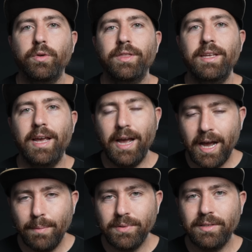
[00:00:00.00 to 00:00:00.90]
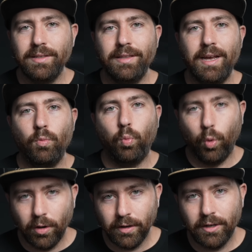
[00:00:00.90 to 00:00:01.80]
with the apps that
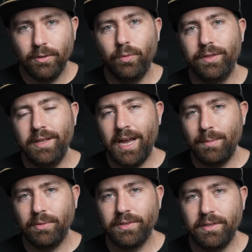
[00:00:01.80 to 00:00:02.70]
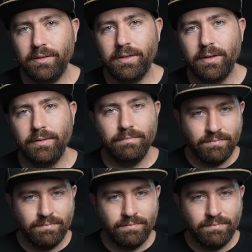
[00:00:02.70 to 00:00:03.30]
work with the Apple Silicon